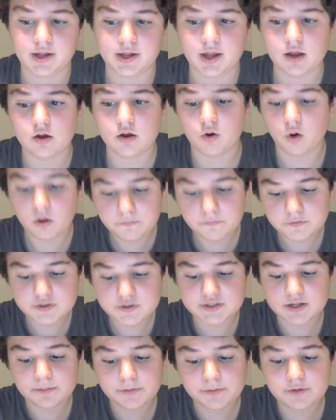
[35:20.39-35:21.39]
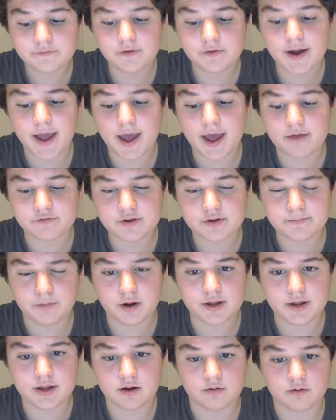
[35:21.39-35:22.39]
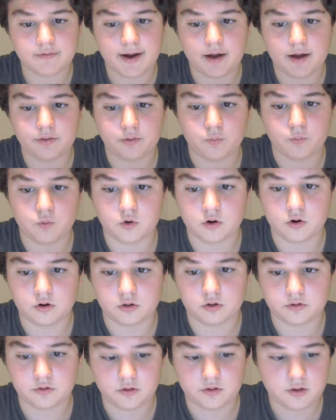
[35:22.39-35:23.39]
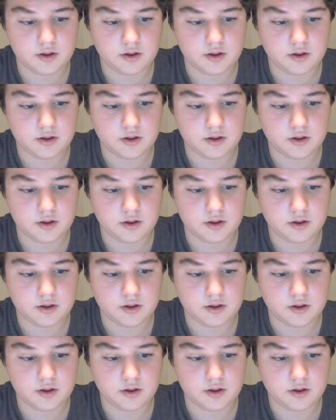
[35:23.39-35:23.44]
It offers something for everybody around the world.